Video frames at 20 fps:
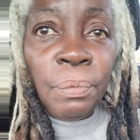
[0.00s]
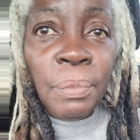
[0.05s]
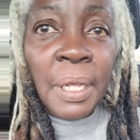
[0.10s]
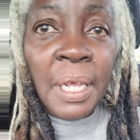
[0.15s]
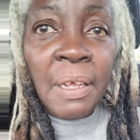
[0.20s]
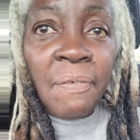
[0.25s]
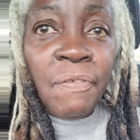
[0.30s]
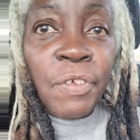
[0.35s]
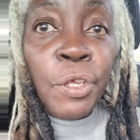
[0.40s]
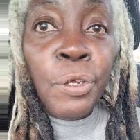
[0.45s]

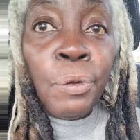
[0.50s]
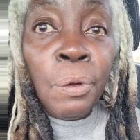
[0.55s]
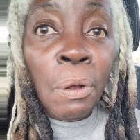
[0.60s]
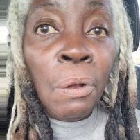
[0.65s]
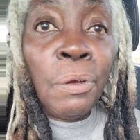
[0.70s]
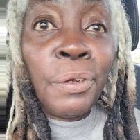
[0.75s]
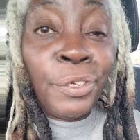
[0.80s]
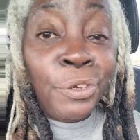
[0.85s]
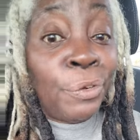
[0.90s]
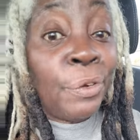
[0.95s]
if you're
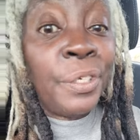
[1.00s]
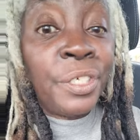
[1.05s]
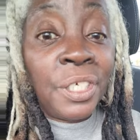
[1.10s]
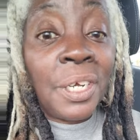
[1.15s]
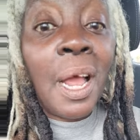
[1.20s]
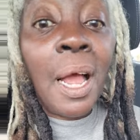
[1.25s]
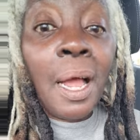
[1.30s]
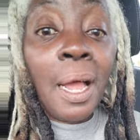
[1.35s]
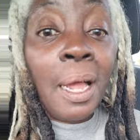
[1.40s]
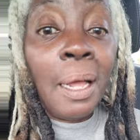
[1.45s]
on your
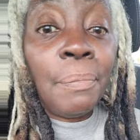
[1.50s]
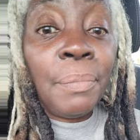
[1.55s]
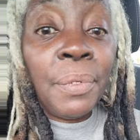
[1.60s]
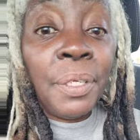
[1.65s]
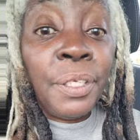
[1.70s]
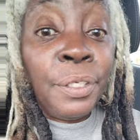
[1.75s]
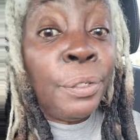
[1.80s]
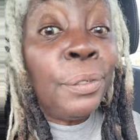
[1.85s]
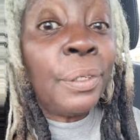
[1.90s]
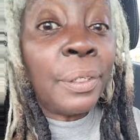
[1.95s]
job,
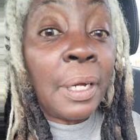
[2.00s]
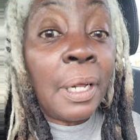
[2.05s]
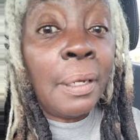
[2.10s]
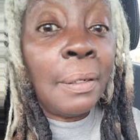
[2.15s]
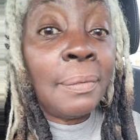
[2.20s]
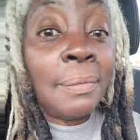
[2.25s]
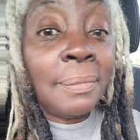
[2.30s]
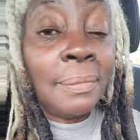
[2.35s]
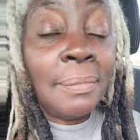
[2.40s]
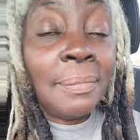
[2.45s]
you'll know.